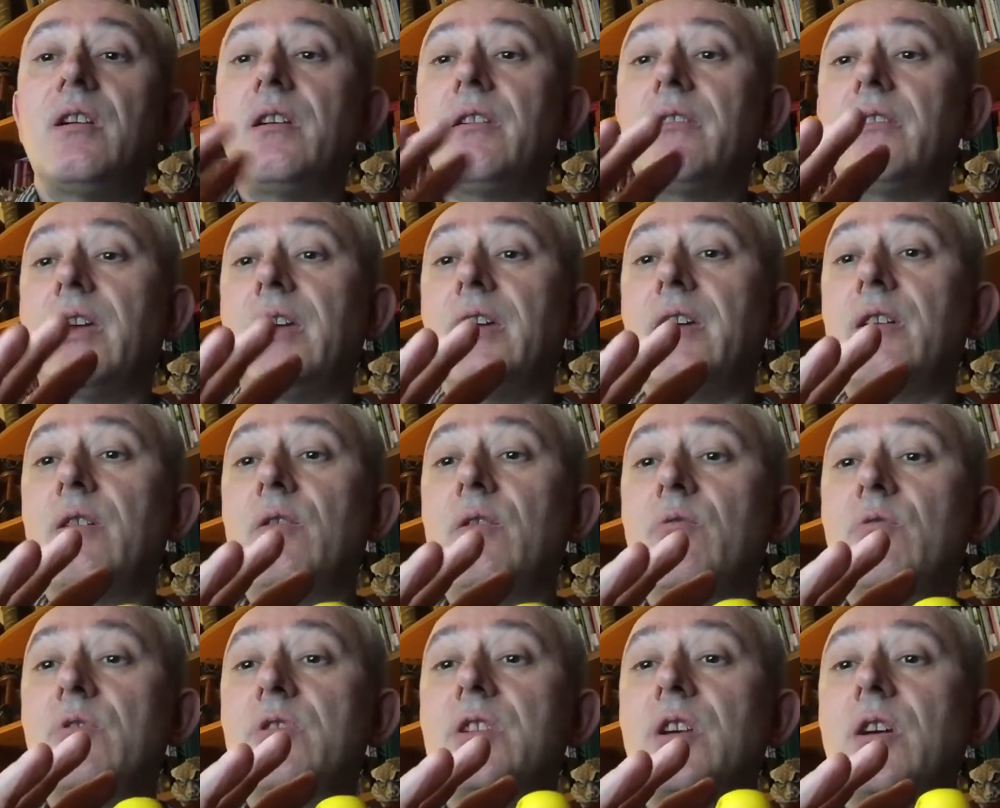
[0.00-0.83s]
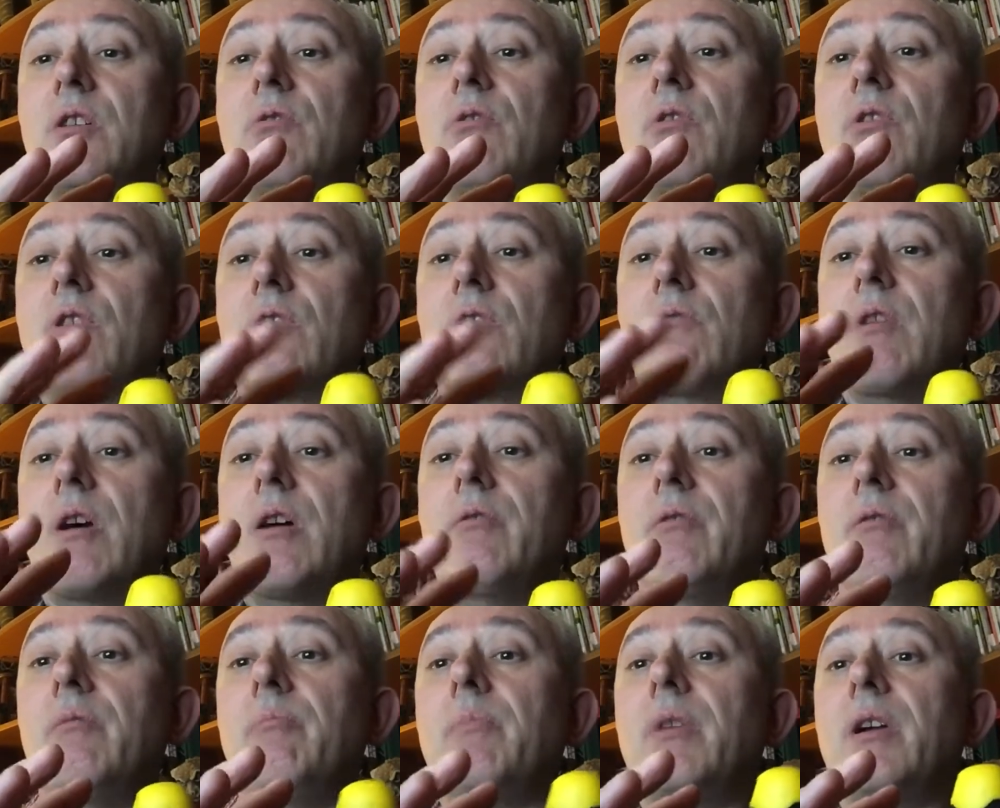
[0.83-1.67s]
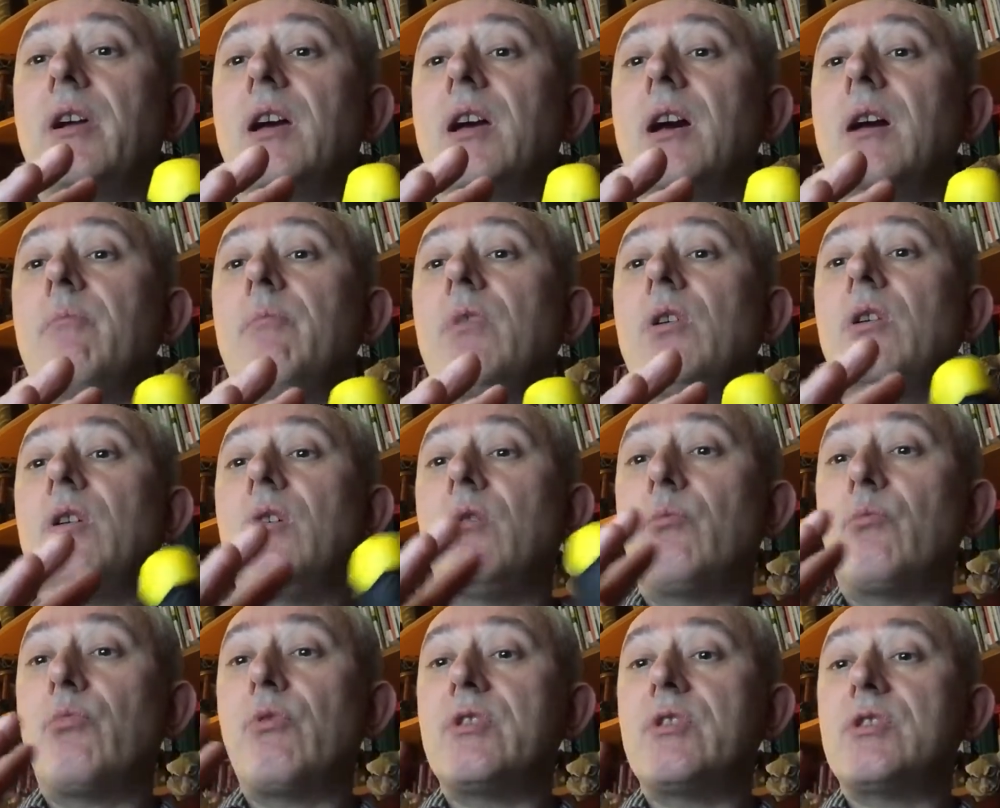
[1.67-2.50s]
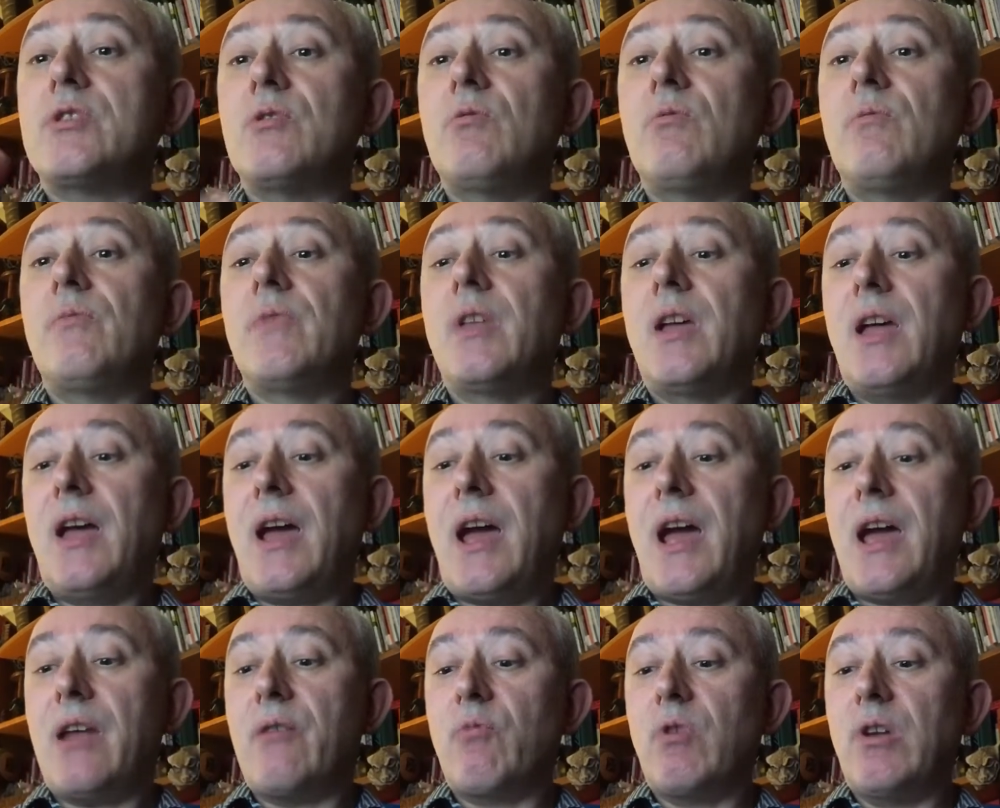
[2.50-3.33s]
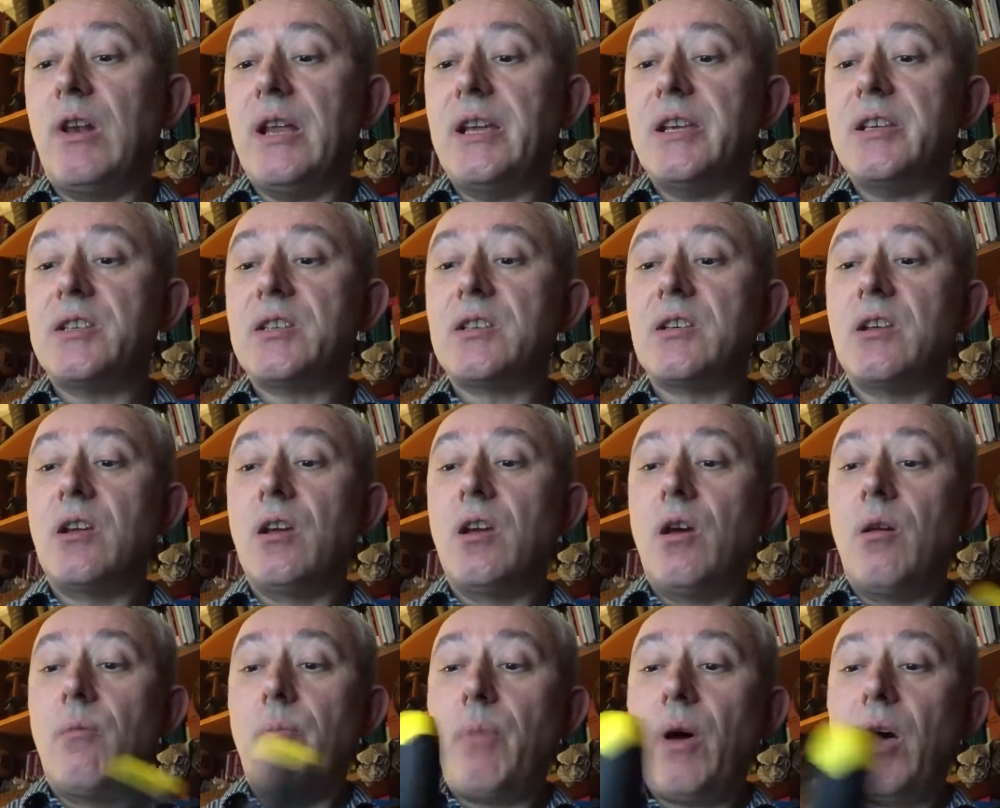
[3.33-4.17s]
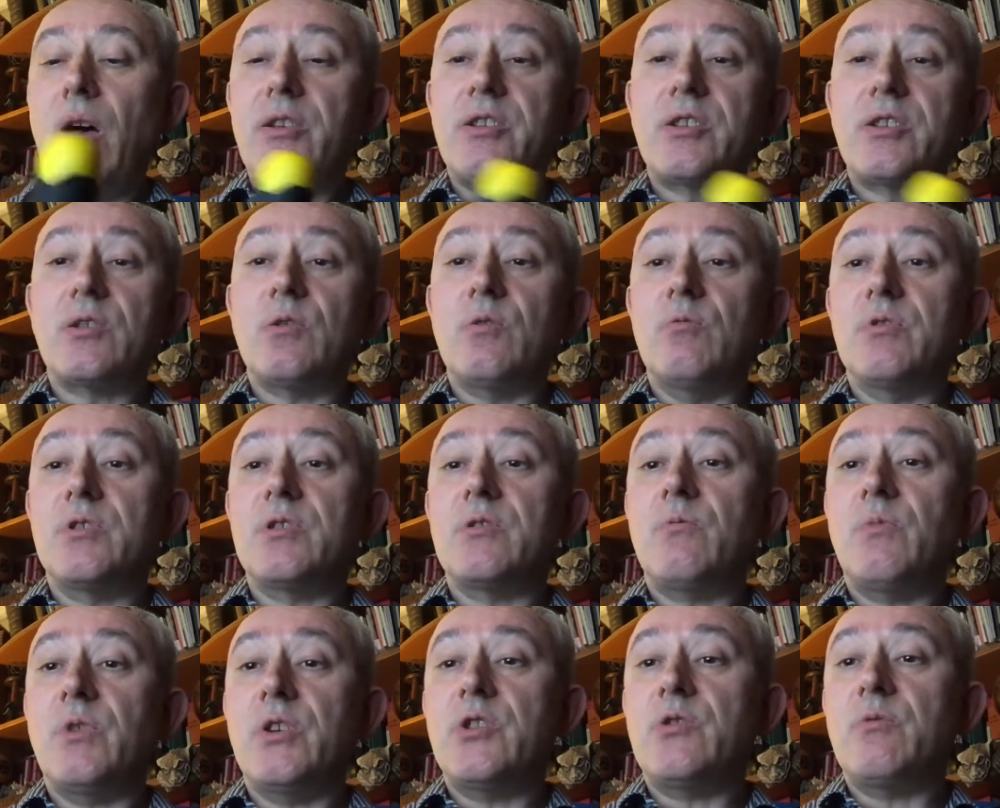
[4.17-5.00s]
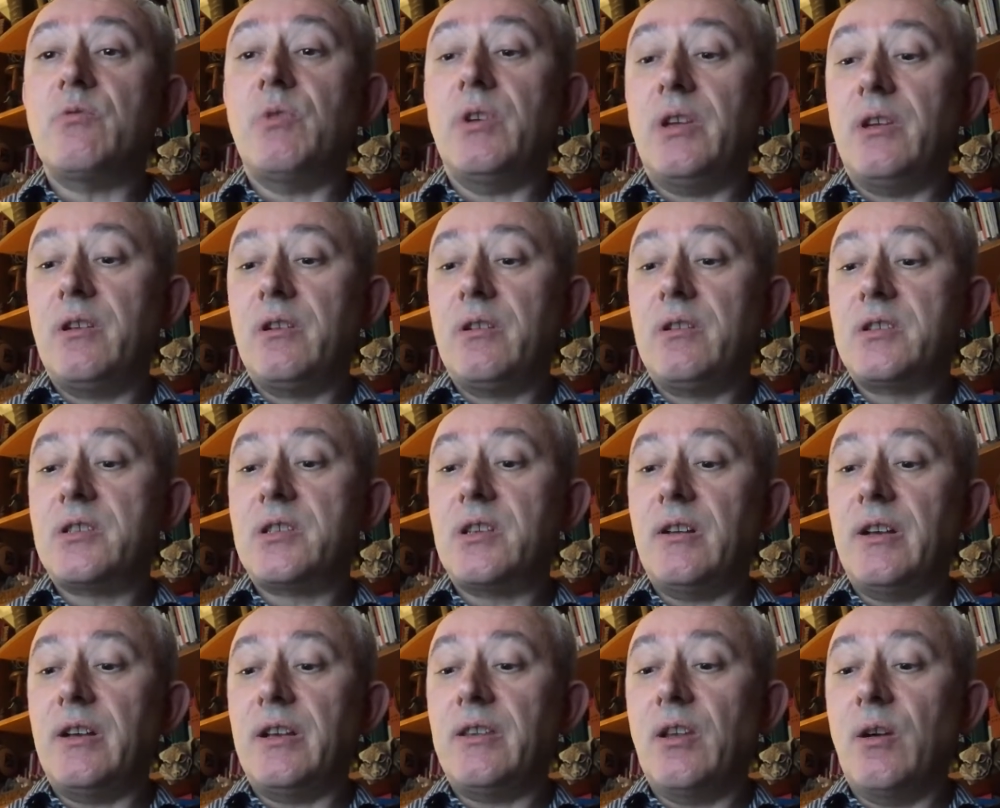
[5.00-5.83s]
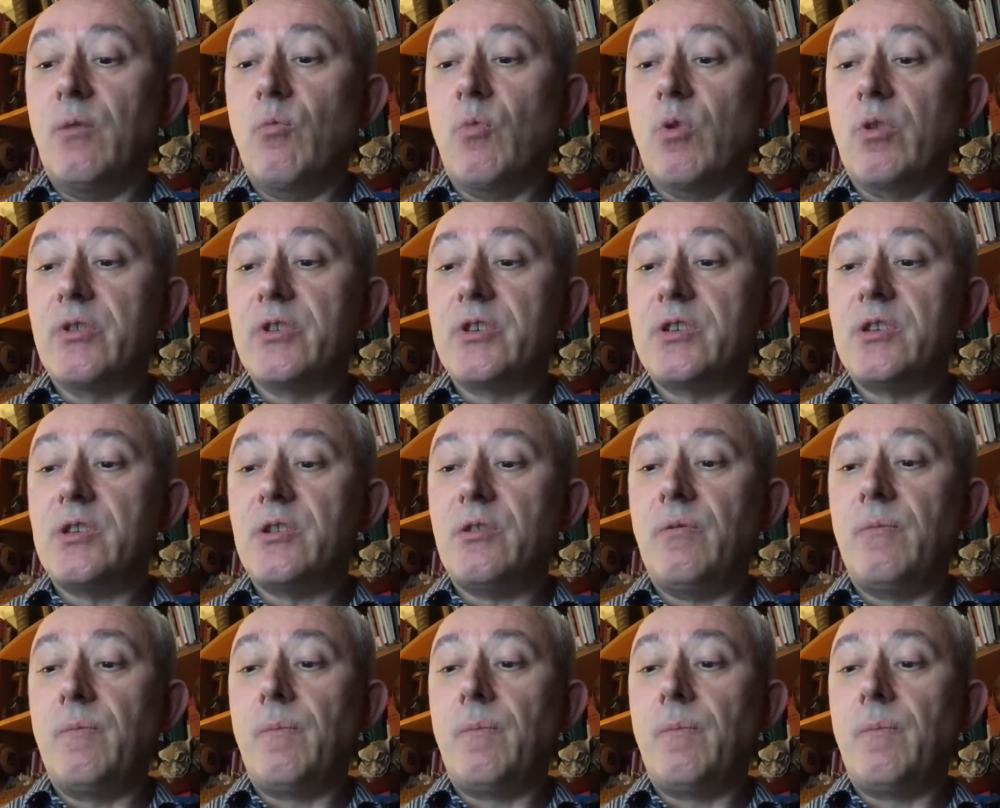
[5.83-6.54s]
They can also corrode and become brittle and release particles, which we certainly don't want to